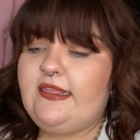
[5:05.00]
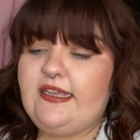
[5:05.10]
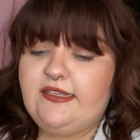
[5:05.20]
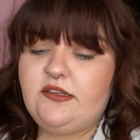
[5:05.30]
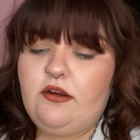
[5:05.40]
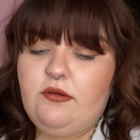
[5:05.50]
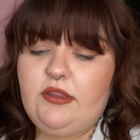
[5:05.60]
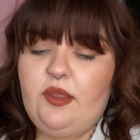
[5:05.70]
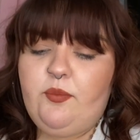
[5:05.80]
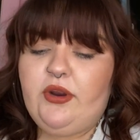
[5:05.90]
These are
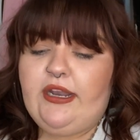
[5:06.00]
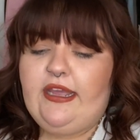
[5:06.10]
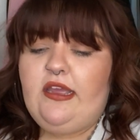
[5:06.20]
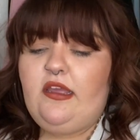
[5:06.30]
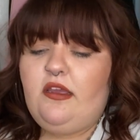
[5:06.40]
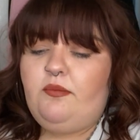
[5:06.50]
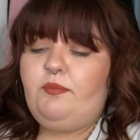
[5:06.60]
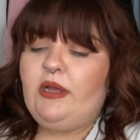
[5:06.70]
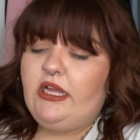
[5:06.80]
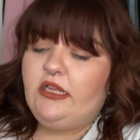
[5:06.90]
really pretty,
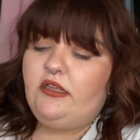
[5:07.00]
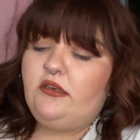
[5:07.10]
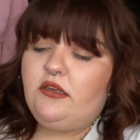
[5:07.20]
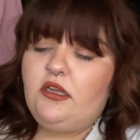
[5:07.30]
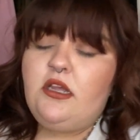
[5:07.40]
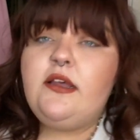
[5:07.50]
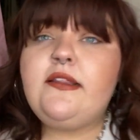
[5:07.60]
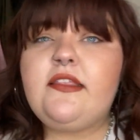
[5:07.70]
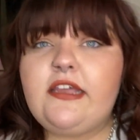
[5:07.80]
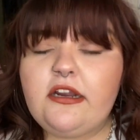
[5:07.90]
but
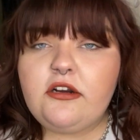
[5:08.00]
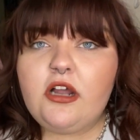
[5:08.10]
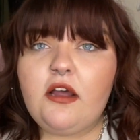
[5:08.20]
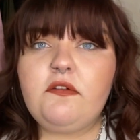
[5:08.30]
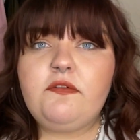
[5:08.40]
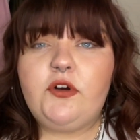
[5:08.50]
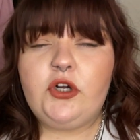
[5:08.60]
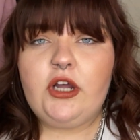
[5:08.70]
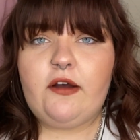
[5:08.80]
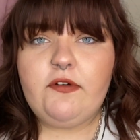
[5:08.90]
they are not full
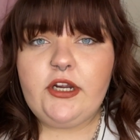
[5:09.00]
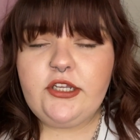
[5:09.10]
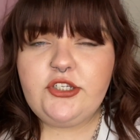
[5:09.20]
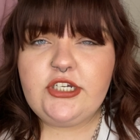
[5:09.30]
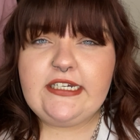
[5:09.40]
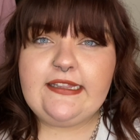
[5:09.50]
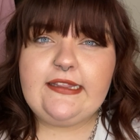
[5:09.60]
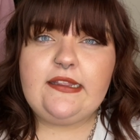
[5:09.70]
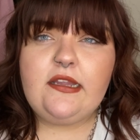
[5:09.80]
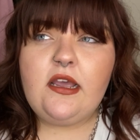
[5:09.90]
coverage,
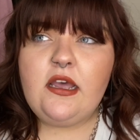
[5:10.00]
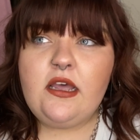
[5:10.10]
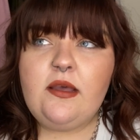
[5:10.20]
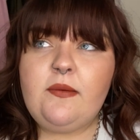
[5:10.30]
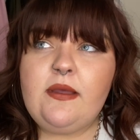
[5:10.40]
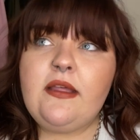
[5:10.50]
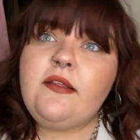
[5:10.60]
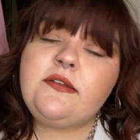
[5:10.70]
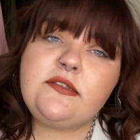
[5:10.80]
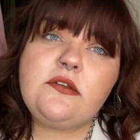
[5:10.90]
and
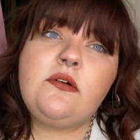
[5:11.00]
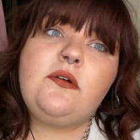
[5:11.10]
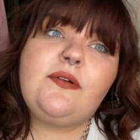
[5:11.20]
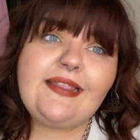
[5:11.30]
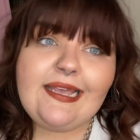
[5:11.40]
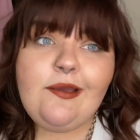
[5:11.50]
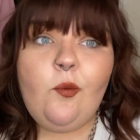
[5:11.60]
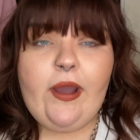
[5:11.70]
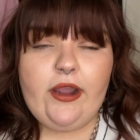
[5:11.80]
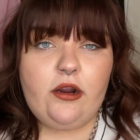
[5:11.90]
so they
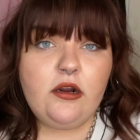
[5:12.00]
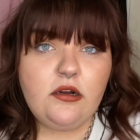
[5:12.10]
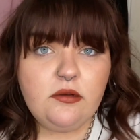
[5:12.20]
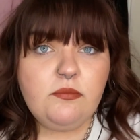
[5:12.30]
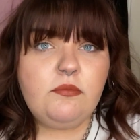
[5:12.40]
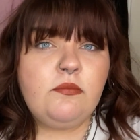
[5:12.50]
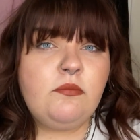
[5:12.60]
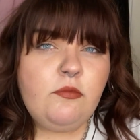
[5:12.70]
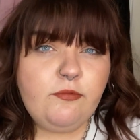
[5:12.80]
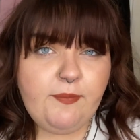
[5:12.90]
wear
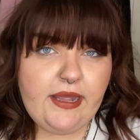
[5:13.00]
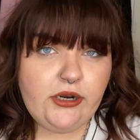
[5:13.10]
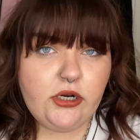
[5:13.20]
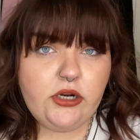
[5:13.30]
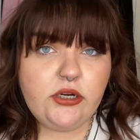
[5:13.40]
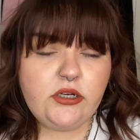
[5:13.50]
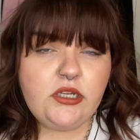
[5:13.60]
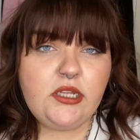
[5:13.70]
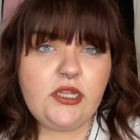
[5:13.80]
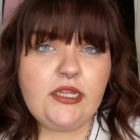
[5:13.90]
better.
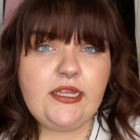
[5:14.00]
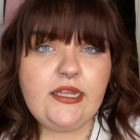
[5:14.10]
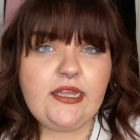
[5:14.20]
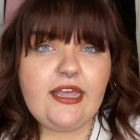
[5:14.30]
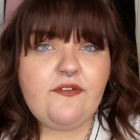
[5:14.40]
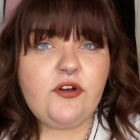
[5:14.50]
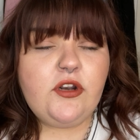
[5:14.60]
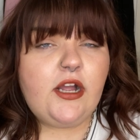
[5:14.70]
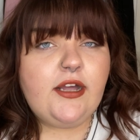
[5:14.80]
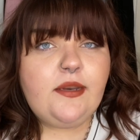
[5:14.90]
If you're
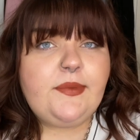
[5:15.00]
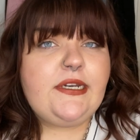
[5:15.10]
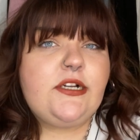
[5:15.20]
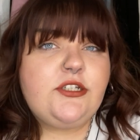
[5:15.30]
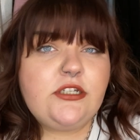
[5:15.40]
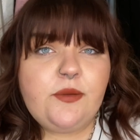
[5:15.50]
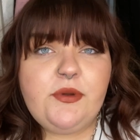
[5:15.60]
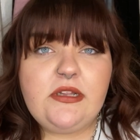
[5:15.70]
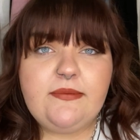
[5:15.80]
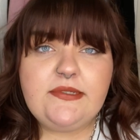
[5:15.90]
not going to be touching up
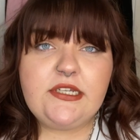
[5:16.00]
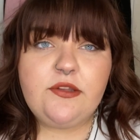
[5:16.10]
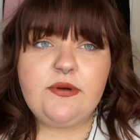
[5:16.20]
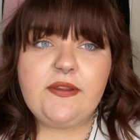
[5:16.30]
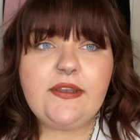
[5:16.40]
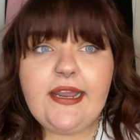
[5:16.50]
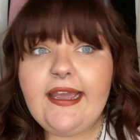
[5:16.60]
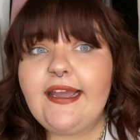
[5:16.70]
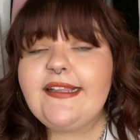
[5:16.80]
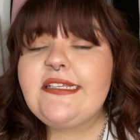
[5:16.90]
your lipstick throughout the
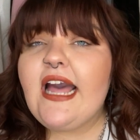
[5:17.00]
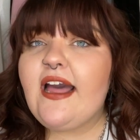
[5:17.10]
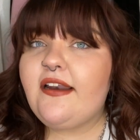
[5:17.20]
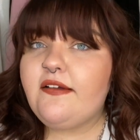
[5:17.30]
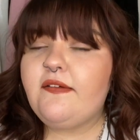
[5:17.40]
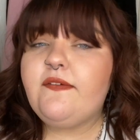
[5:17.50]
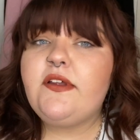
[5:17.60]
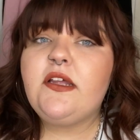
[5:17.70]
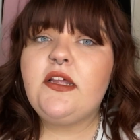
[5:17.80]
day, it's kind of